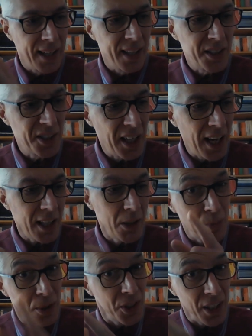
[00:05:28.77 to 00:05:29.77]

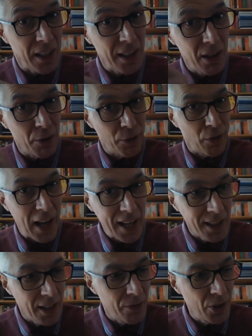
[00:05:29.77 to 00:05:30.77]
attack particularly the
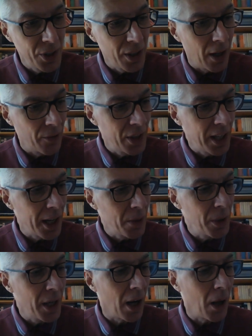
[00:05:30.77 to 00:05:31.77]
flank of the
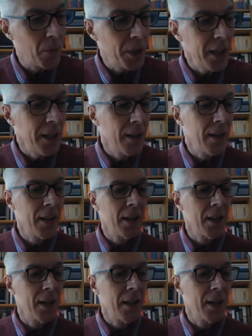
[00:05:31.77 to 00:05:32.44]
enemy army.